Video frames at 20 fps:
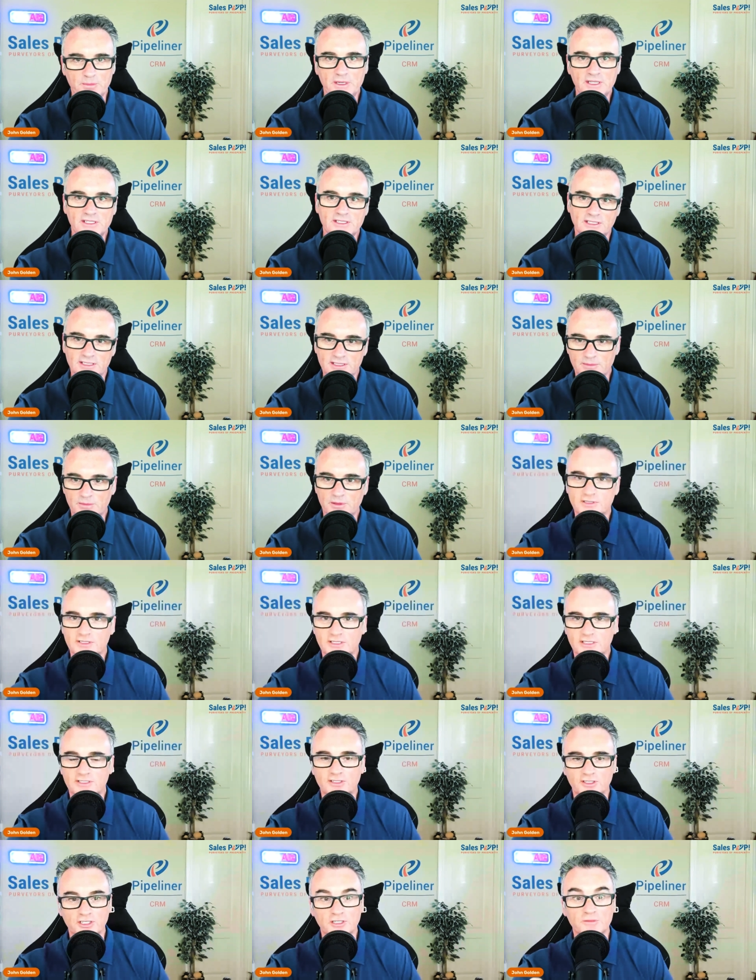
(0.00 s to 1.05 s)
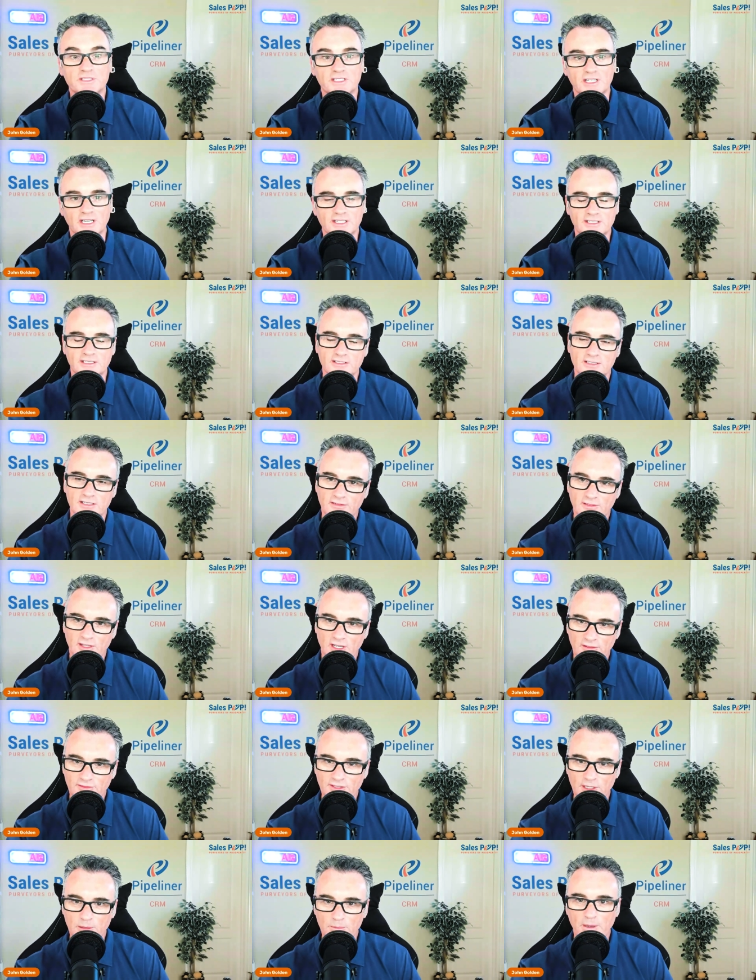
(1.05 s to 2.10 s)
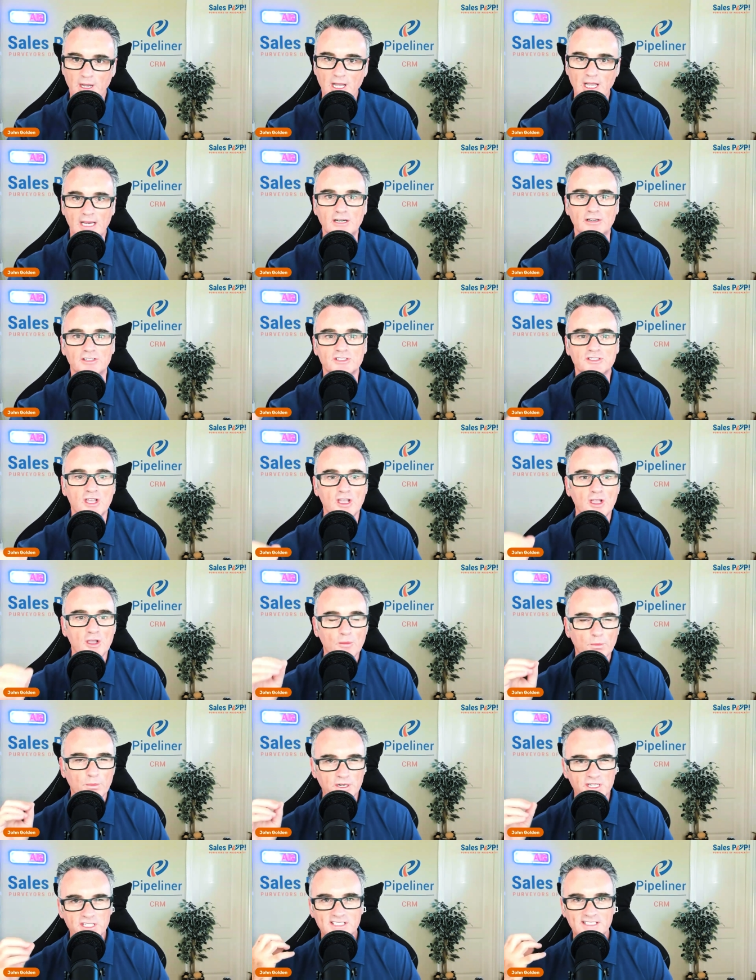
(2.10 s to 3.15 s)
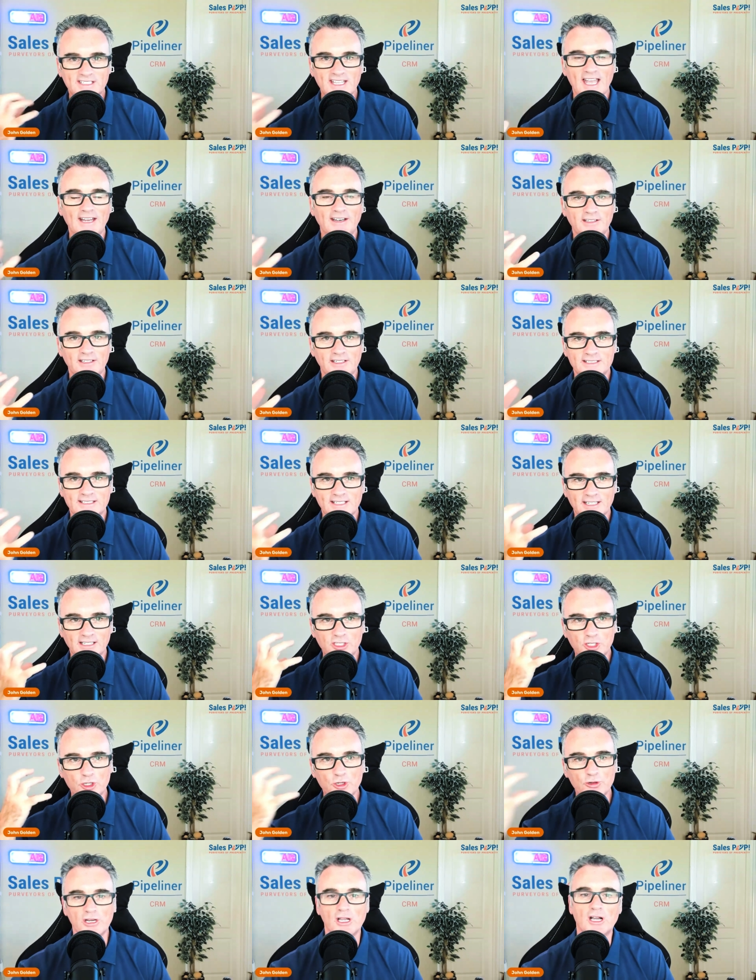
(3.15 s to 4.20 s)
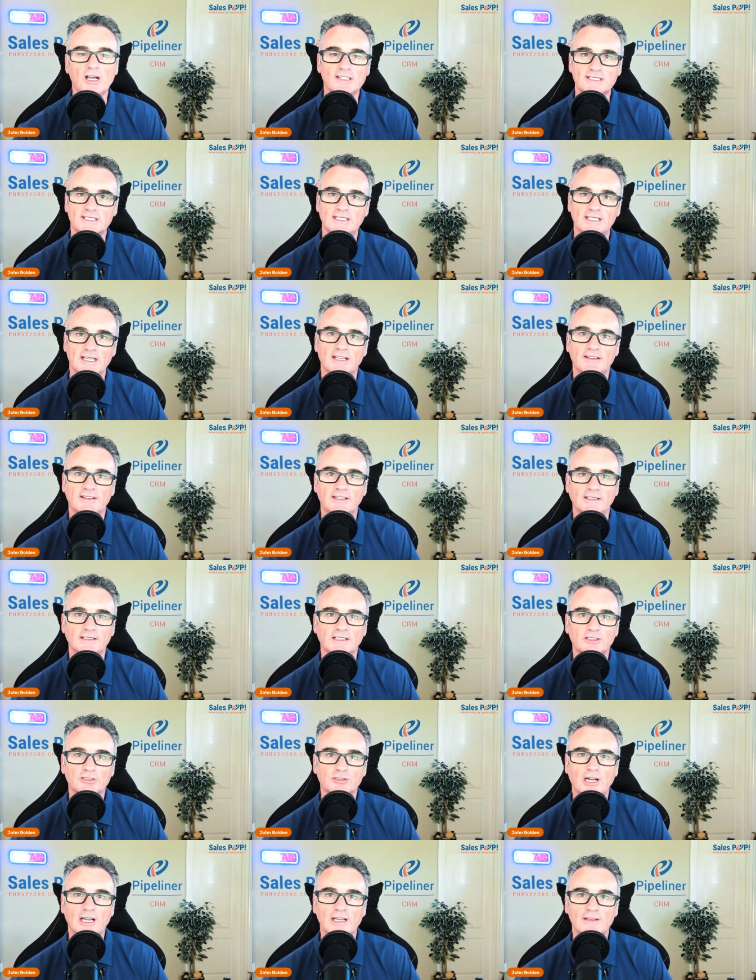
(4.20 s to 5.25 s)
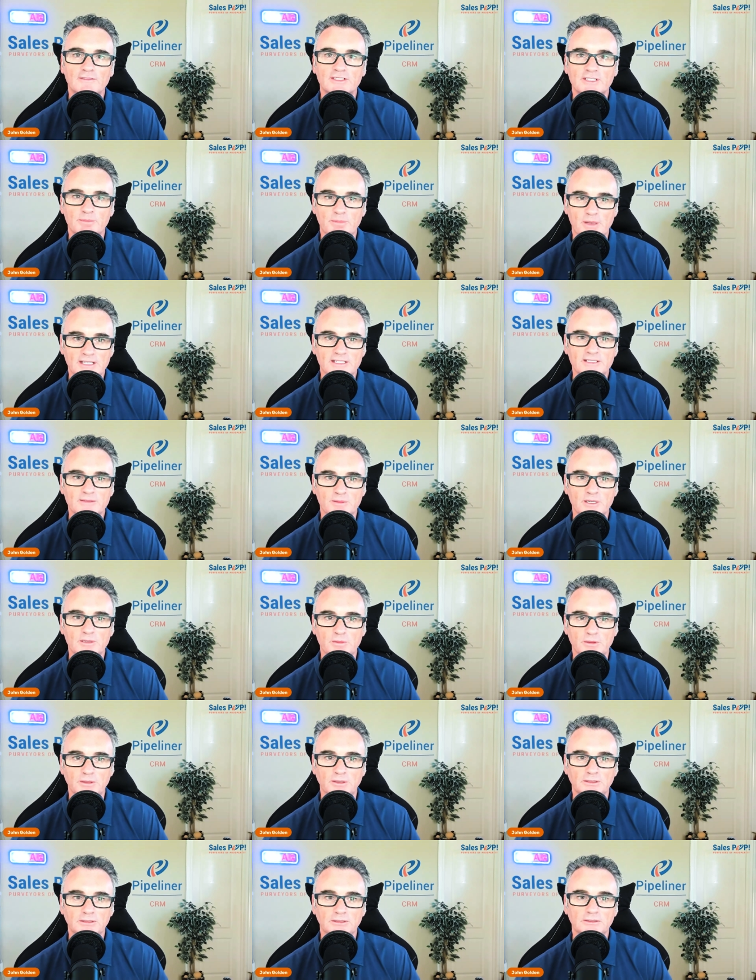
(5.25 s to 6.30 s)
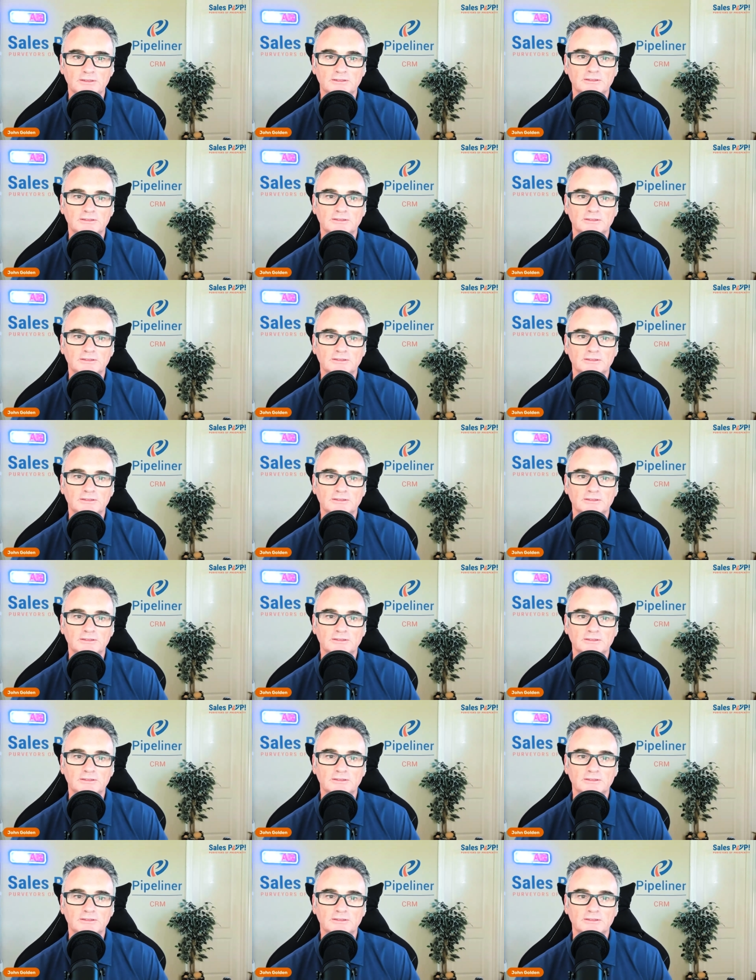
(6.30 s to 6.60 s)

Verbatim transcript: the business and personal circumstances of, of their buyers but it's that it's that curiosity i think that drives the best people